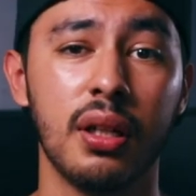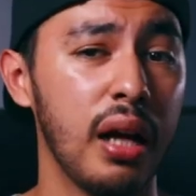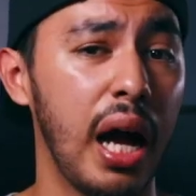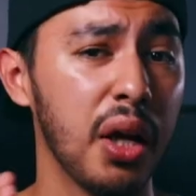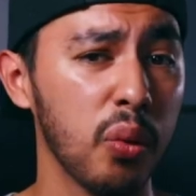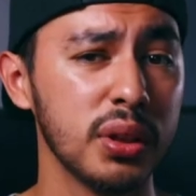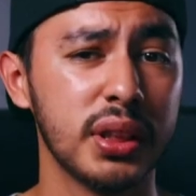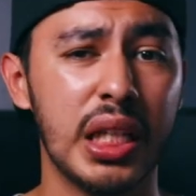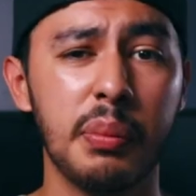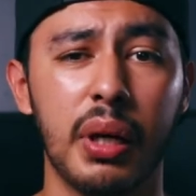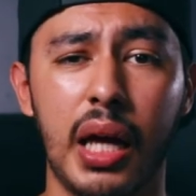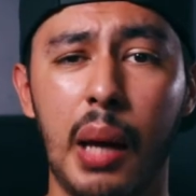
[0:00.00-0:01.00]
I always
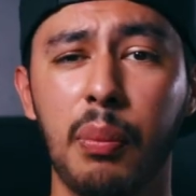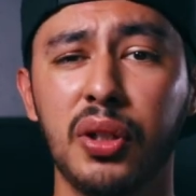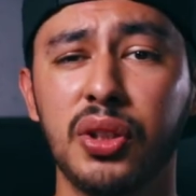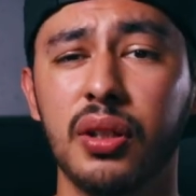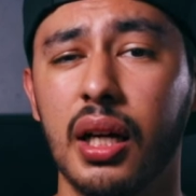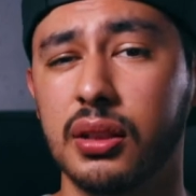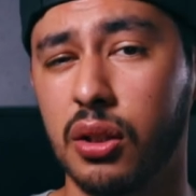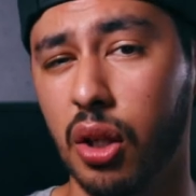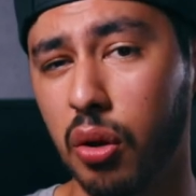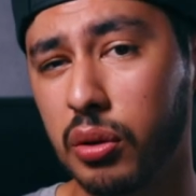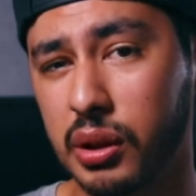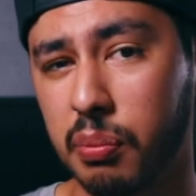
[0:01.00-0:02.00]
keep my aperture as
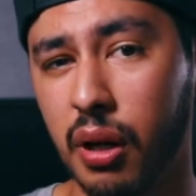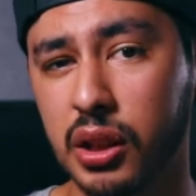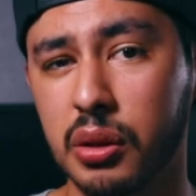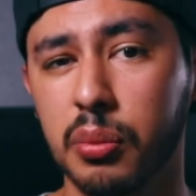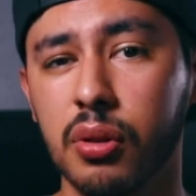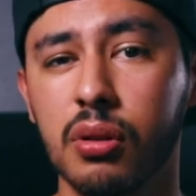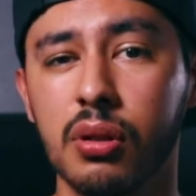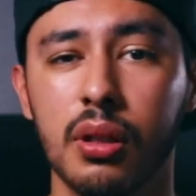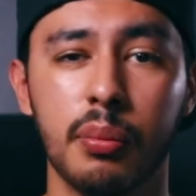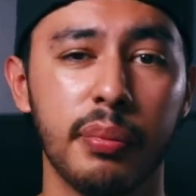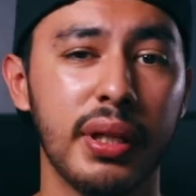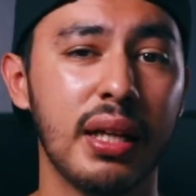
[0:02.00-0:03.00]
low as possible
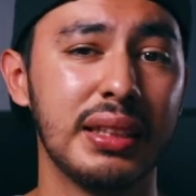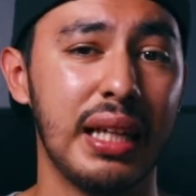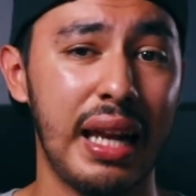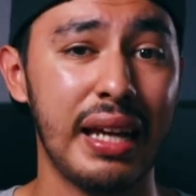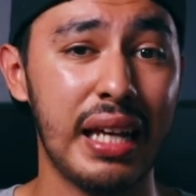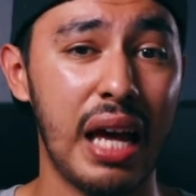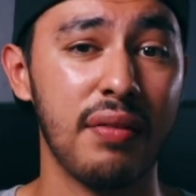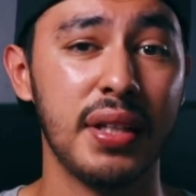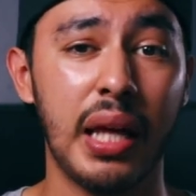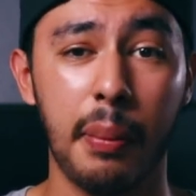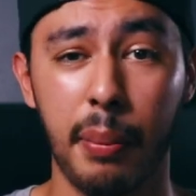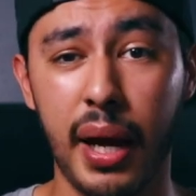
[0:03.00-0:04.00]
because I like having
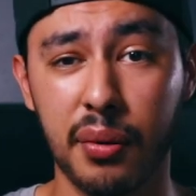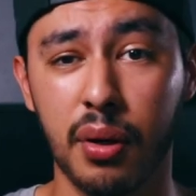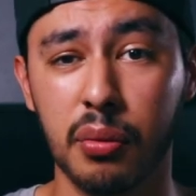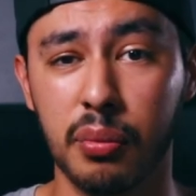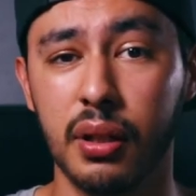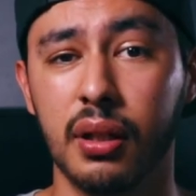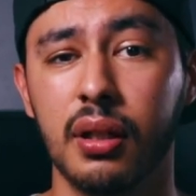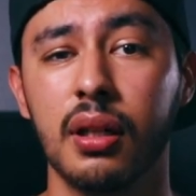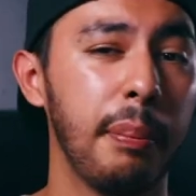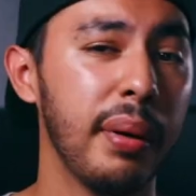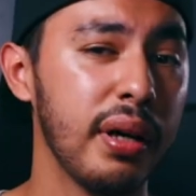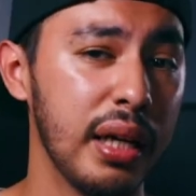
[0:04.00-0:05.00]
that background blur.
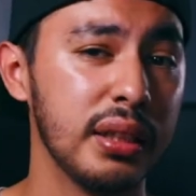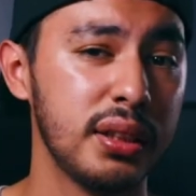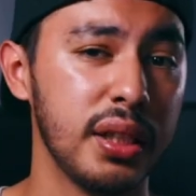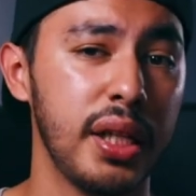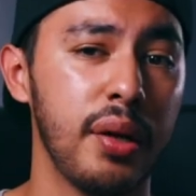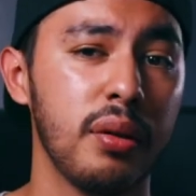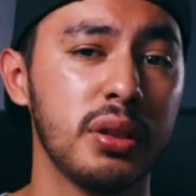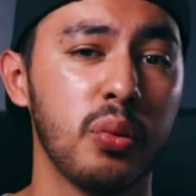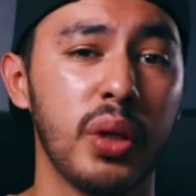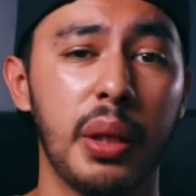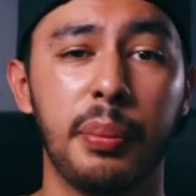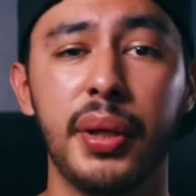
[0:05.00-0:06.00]
But in scenarios
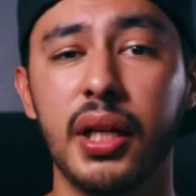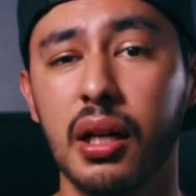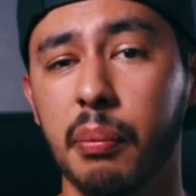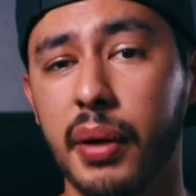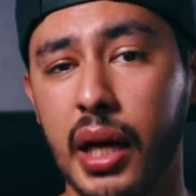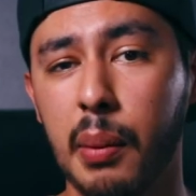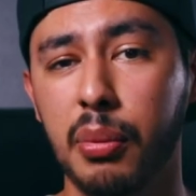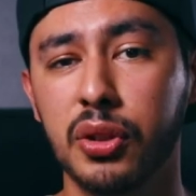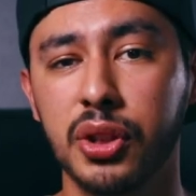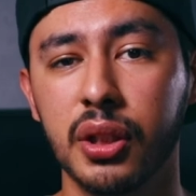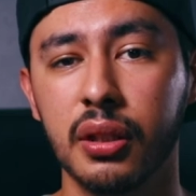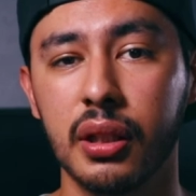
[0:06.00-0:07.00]
when I bring up my
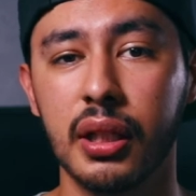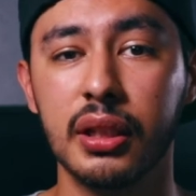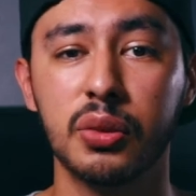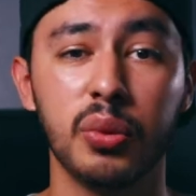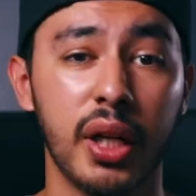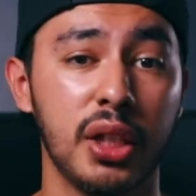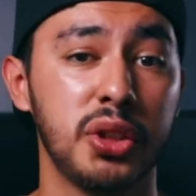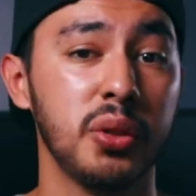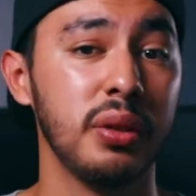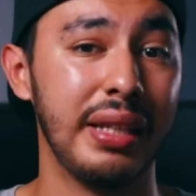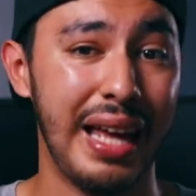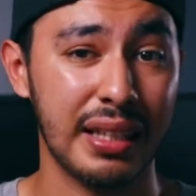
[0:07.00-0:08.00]
aperture is when I
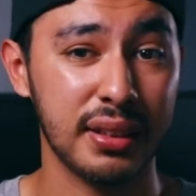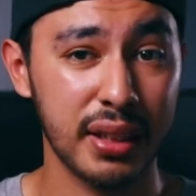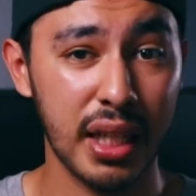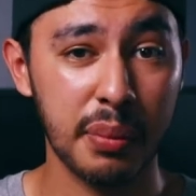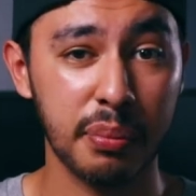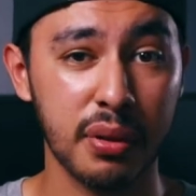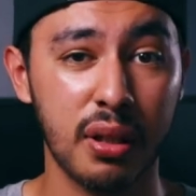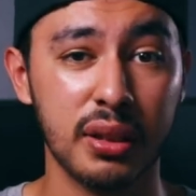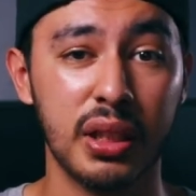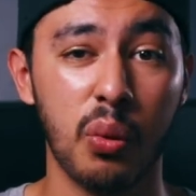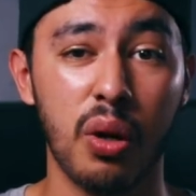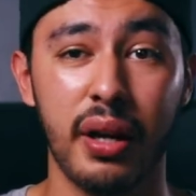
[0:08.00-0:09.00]
shoot landscape because
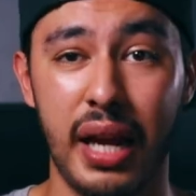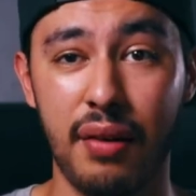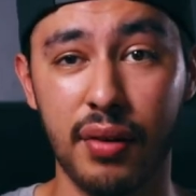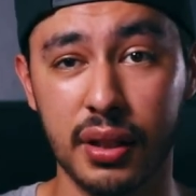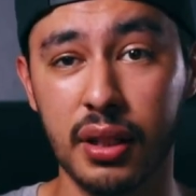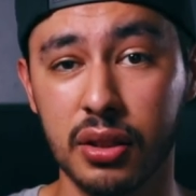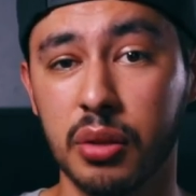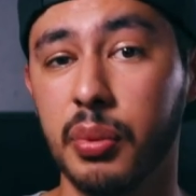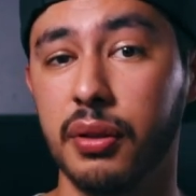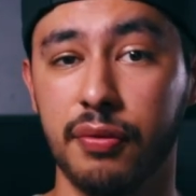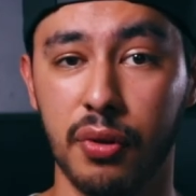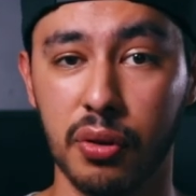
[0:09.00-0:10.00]
I want everything to be
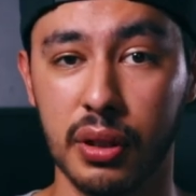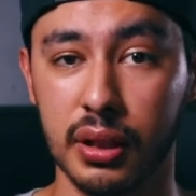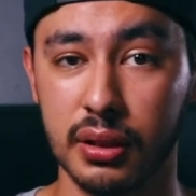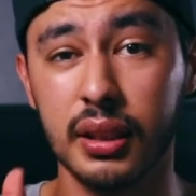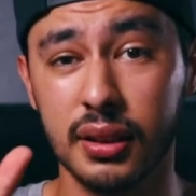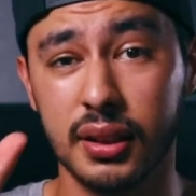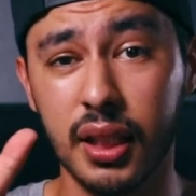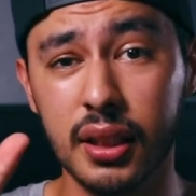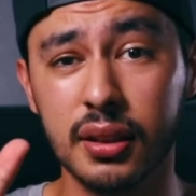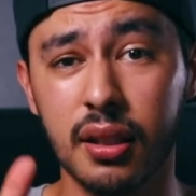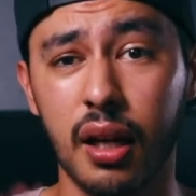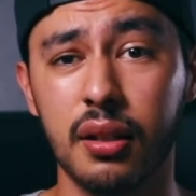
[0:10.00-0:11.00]
in focus.
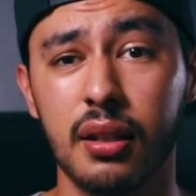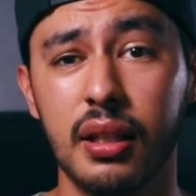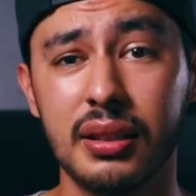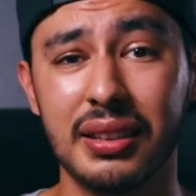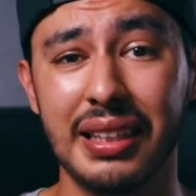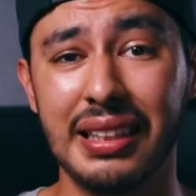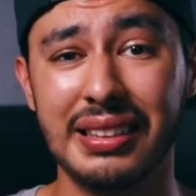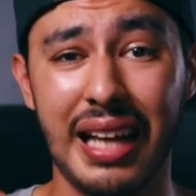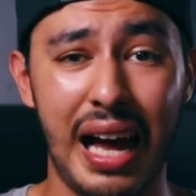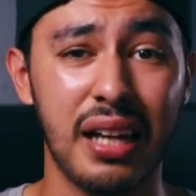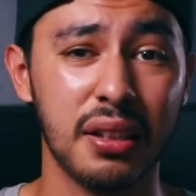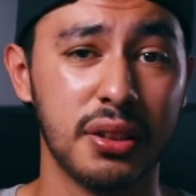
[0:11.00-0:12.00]
Sixth on the list is
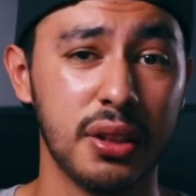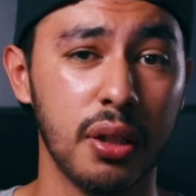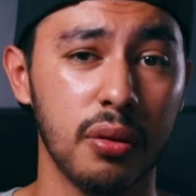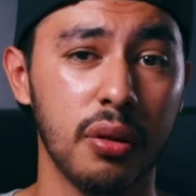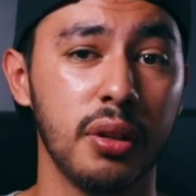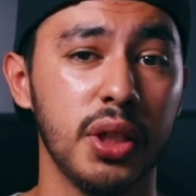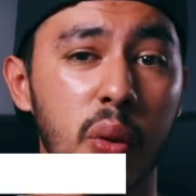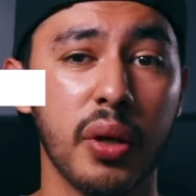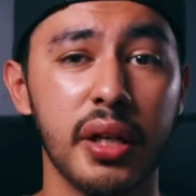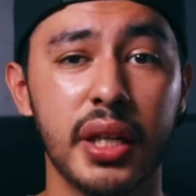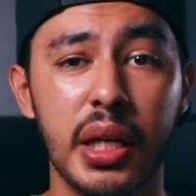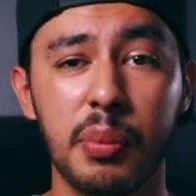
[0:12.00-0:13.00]
ISO. You want
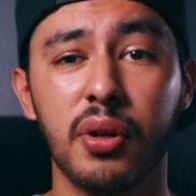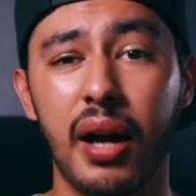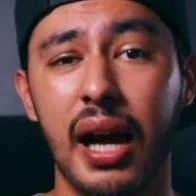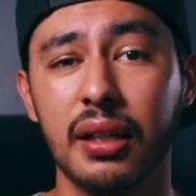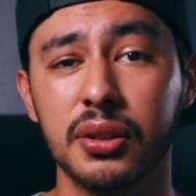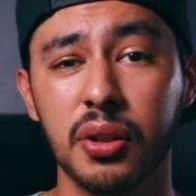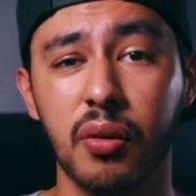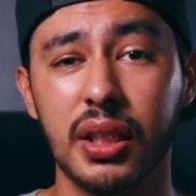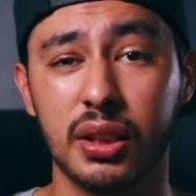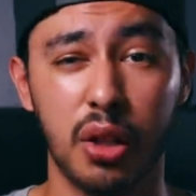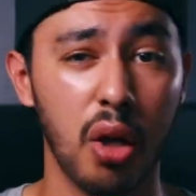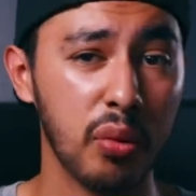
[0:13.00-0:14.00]
to keep your ISO
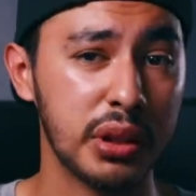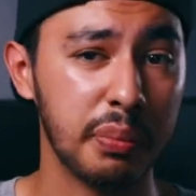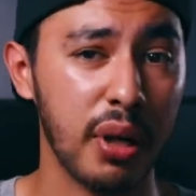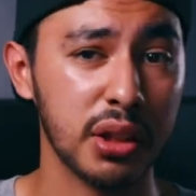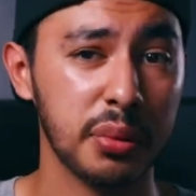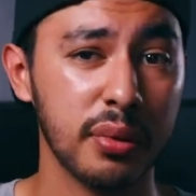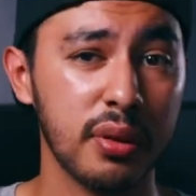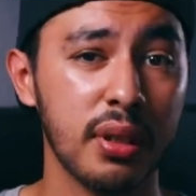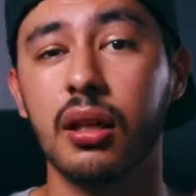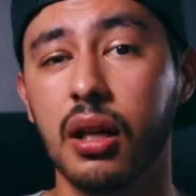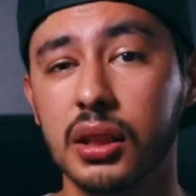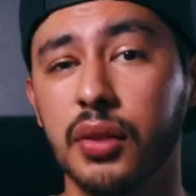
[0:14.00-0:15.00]
as low as possible
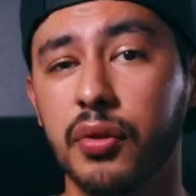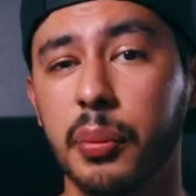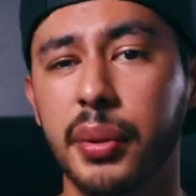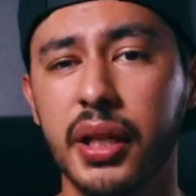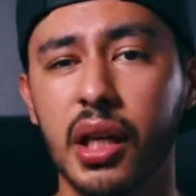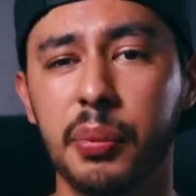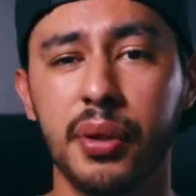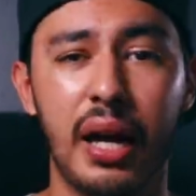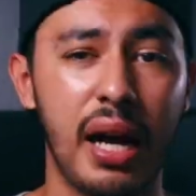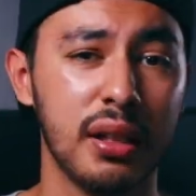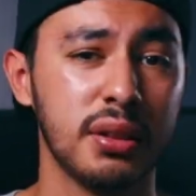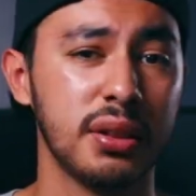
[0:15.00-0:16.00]
because if you bring up your
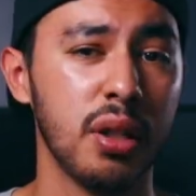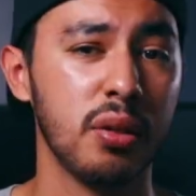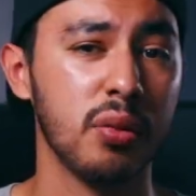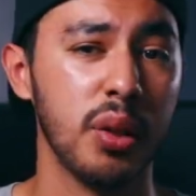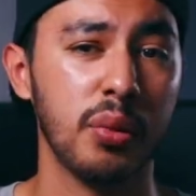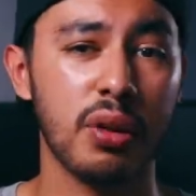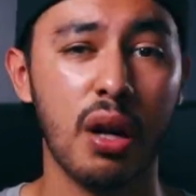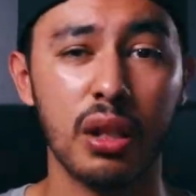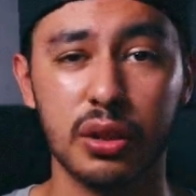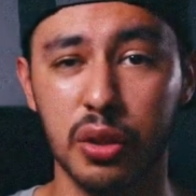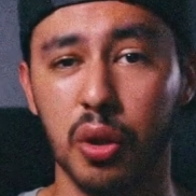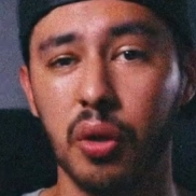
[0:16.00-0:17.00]
ISO, it will
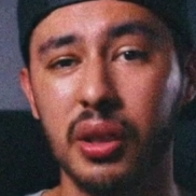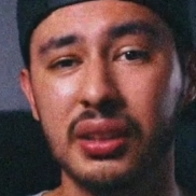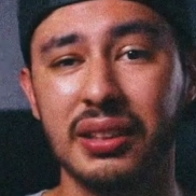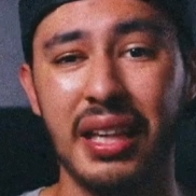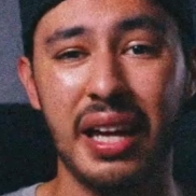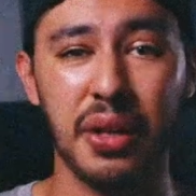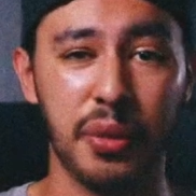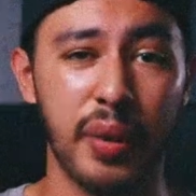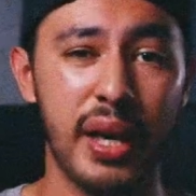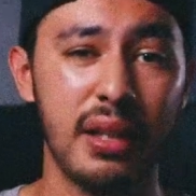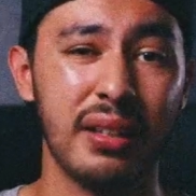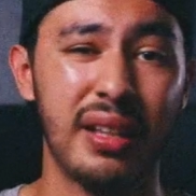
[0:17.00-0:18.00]
cause noise and
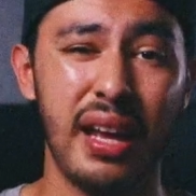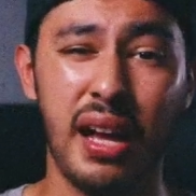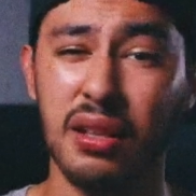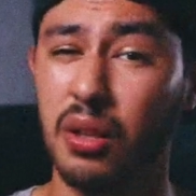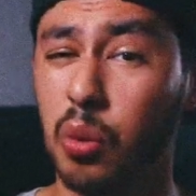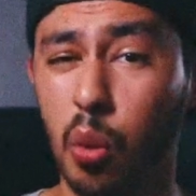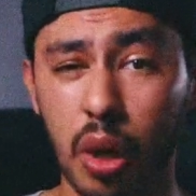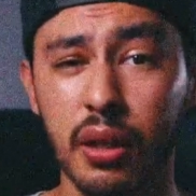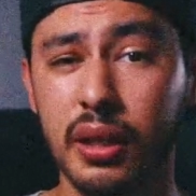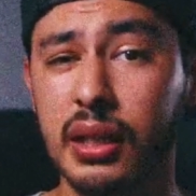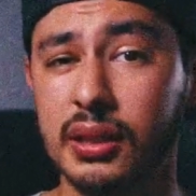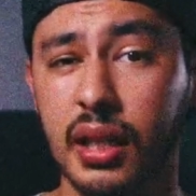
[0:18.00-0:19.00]
grain and the
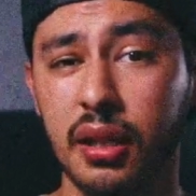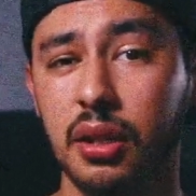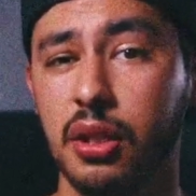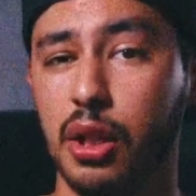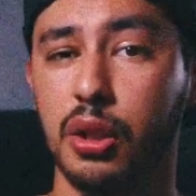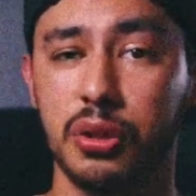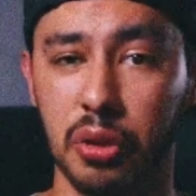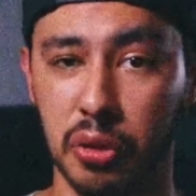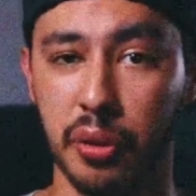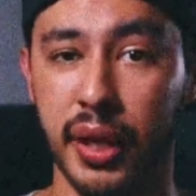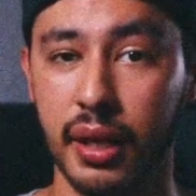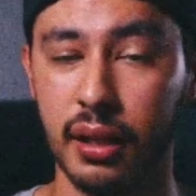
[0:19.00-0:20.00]
quality is not going to look so
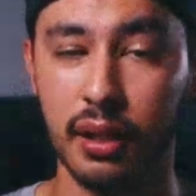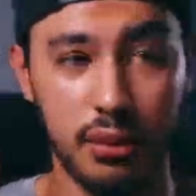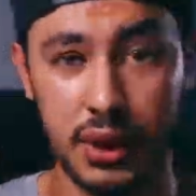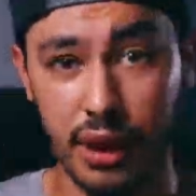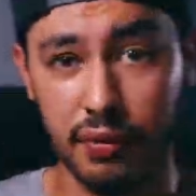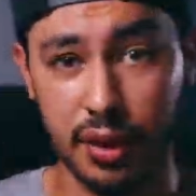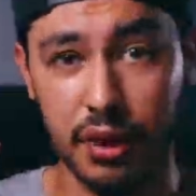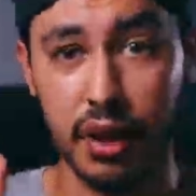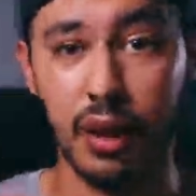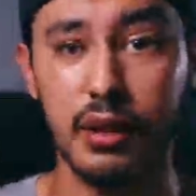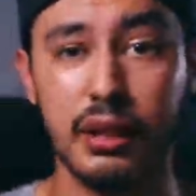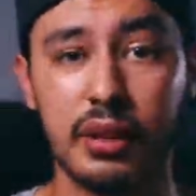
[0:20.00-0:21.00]
great. Seventh
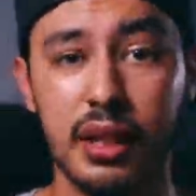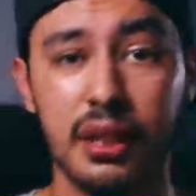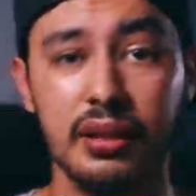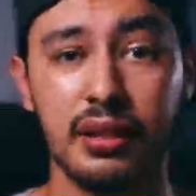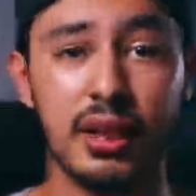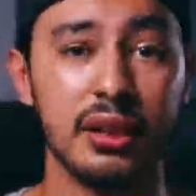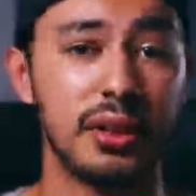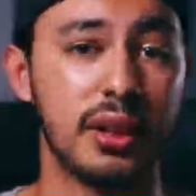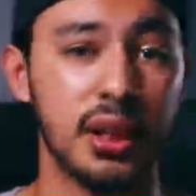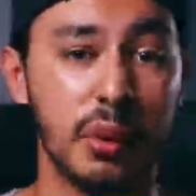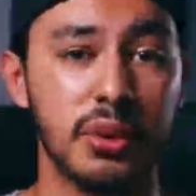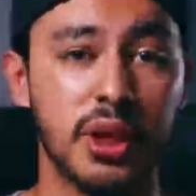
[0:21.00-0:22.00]
on this list is
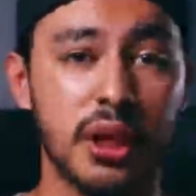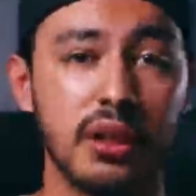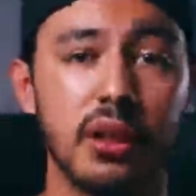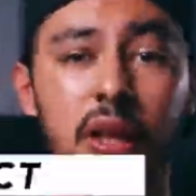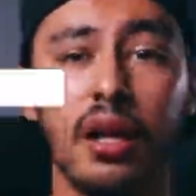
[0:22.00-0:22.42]
subject.